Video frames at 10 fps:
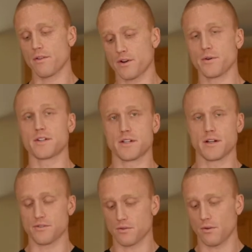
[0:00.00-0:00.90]
the creatine
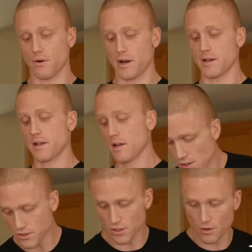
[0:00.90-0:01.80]
hydrochloride.
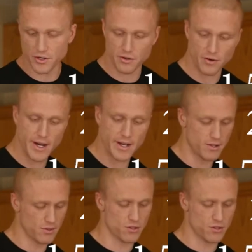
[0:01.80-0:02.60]
So your grand